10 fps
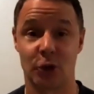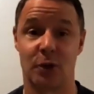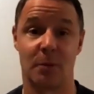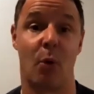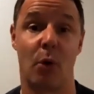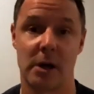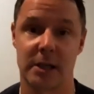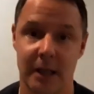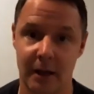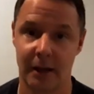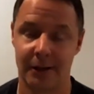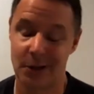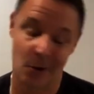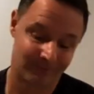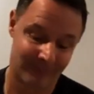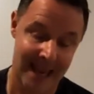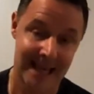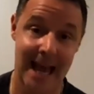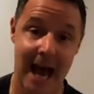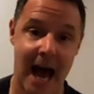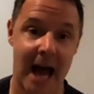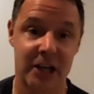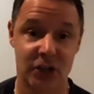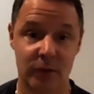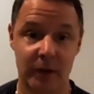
support. So yeah, I just